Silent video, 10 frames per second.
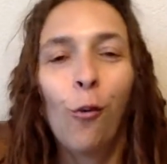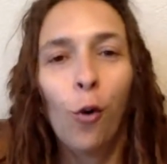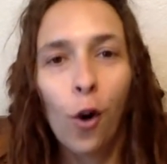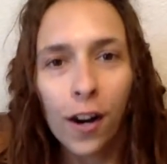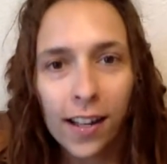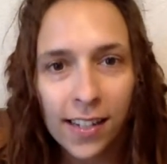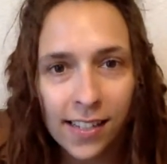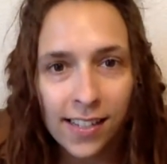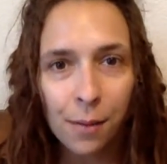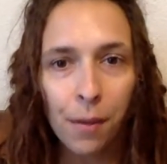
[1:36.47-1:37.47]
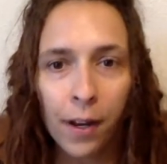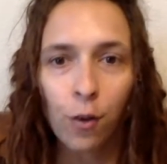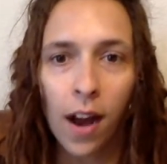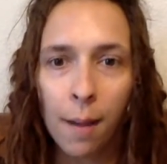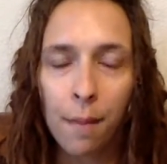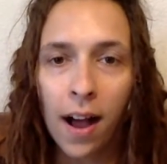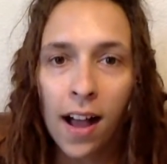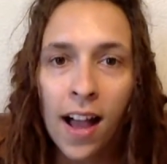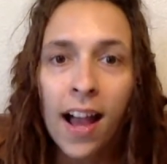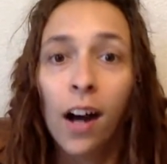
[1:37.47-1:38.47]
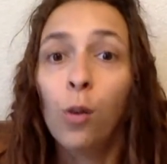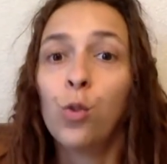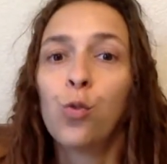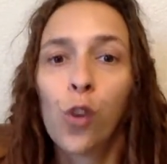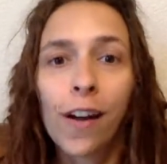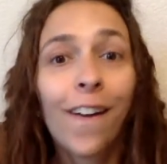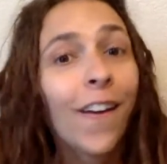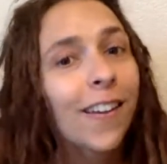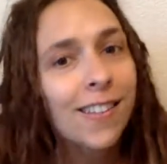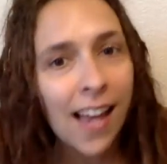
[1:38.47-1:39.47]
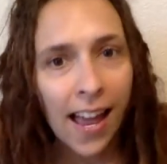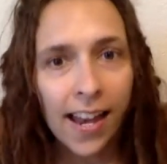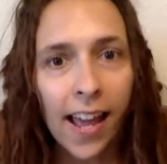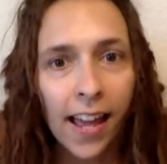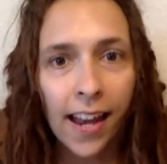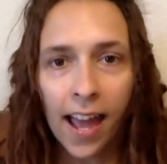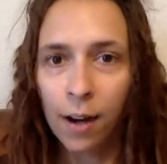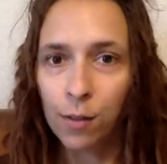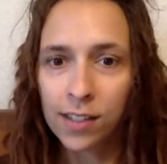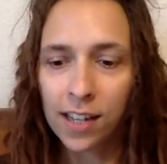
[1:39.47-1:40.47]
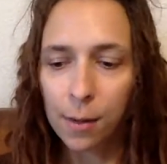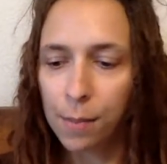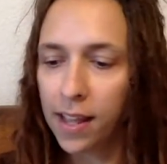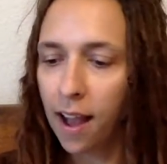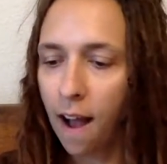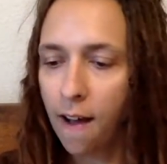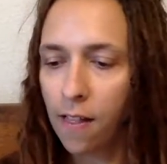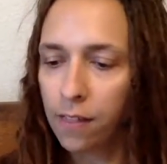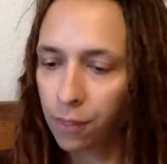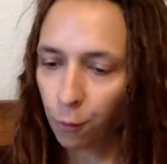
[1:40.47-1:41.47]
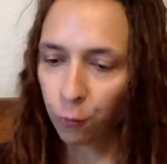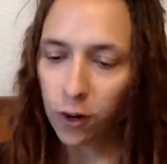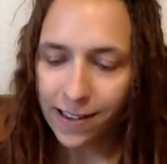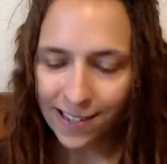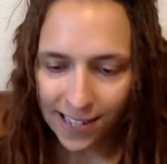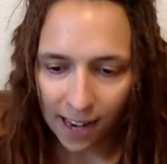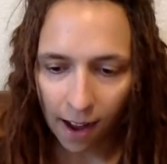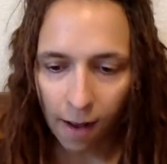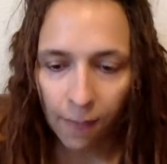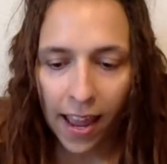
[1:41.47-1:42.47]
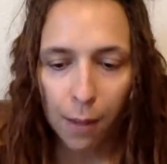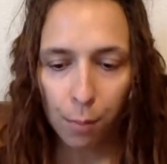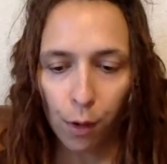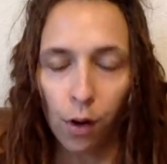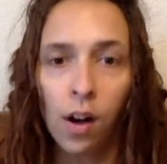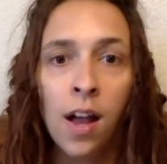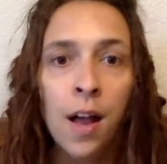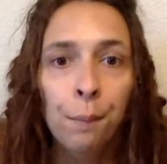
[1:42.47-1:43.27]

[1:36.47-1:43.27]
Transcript: Florida to see my grandma. Was really excited, and it was going to be on the 1st of April.